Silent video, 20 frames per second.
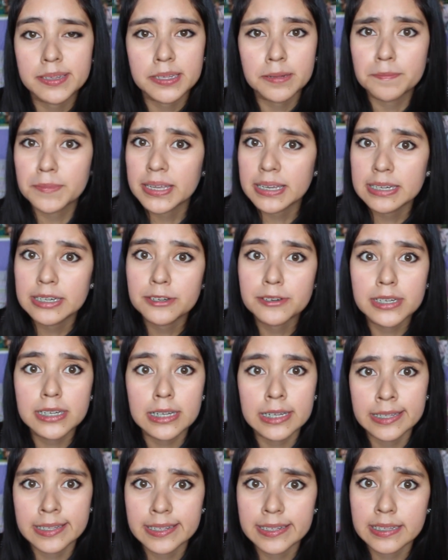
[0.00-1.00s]
something to
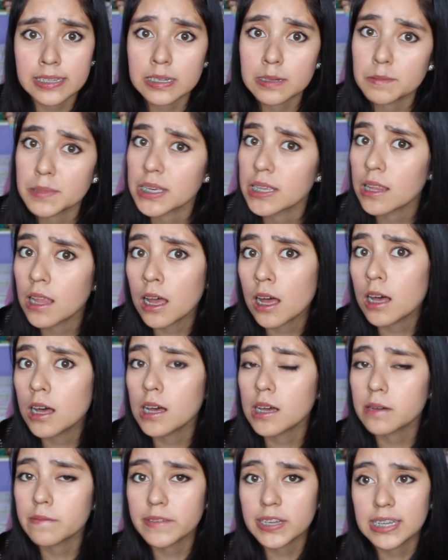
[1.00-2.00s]
drink because it's going to be a
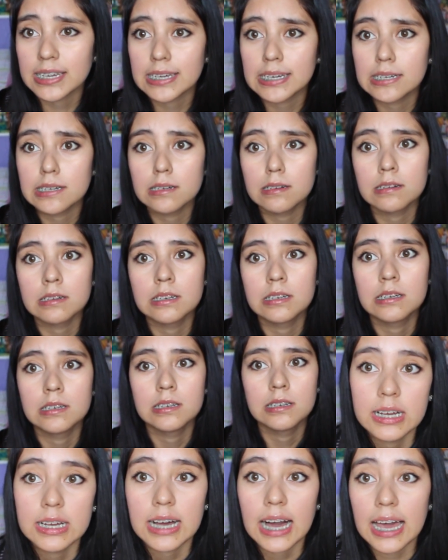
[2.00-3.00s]
long video.
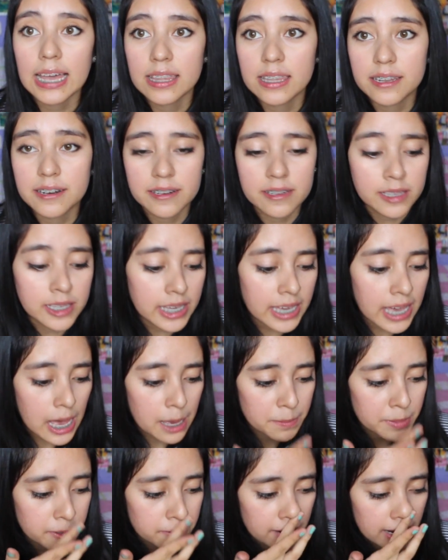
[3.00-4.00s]
I literally
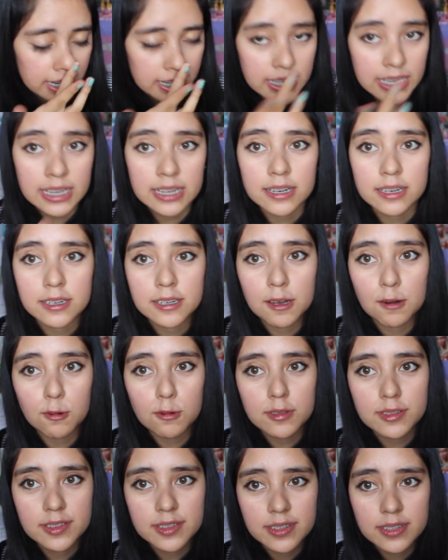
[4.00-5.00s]
have been writing
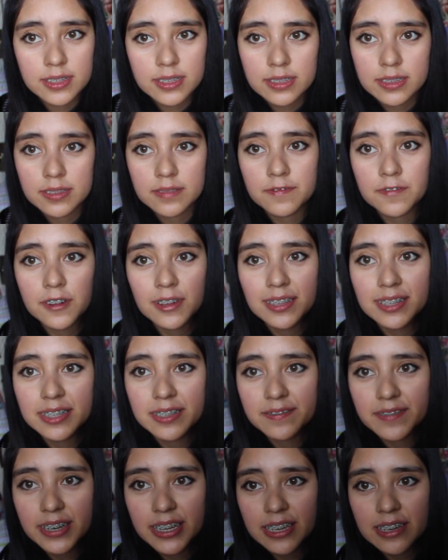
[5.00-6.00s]
notes for
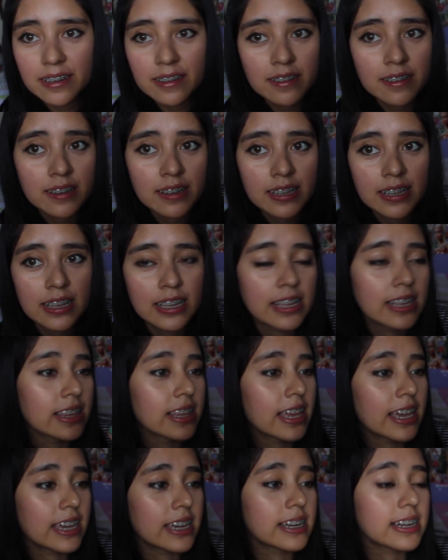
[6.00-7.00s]
this video.
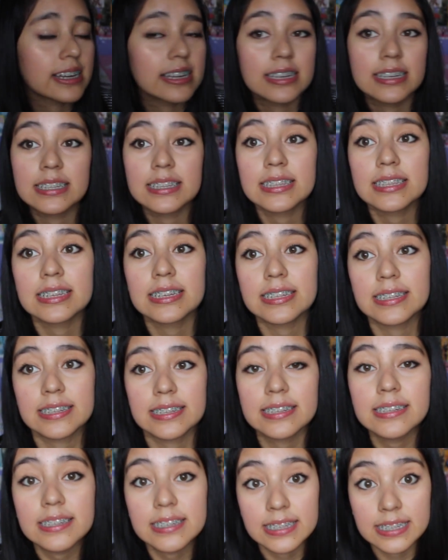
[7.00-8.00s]
This
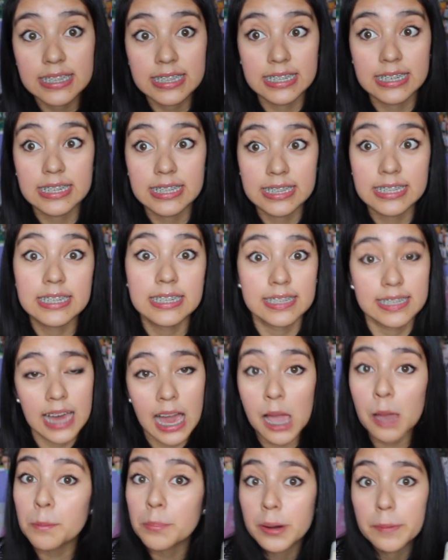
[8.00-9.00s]

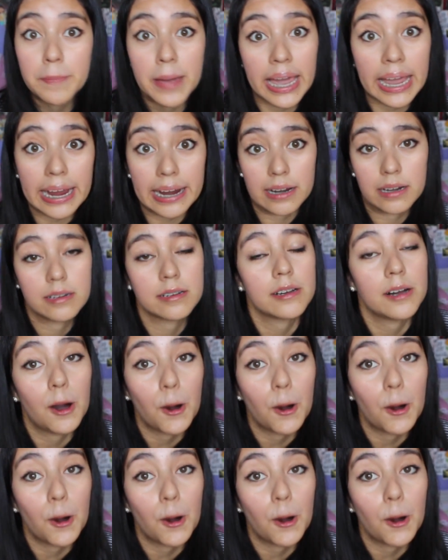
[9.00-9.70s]
I'm prepared,